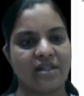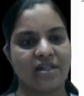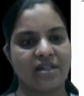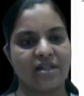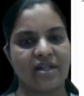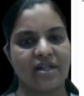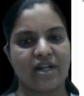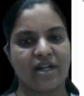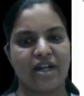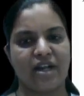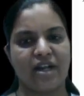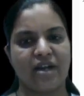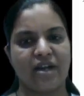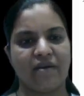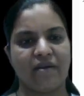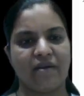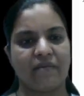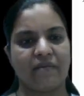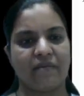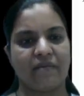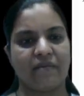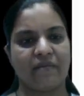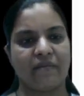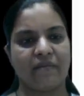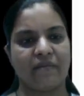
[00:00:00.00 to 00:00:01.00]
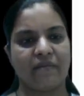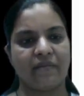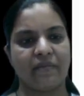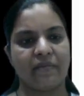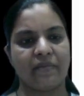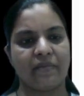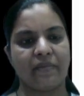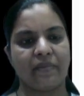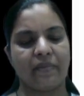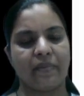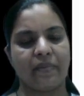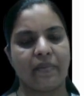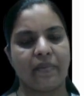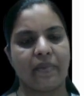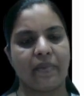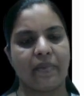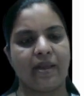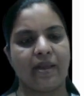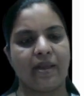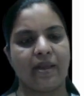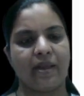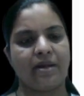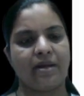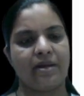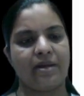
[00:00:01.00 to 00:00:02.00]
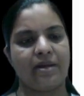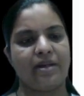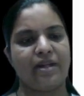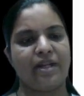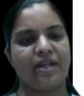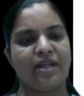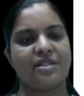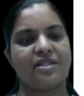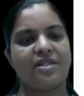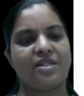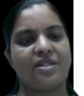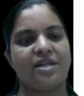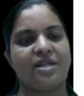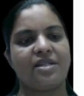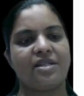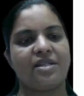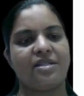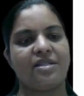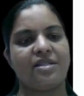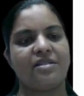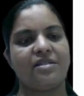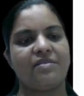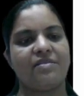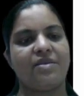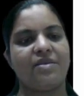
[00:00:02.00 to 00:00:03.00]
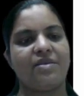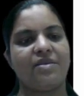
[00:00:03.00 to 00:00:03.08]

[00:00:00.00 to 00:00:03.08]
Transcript: trending. Next chart is about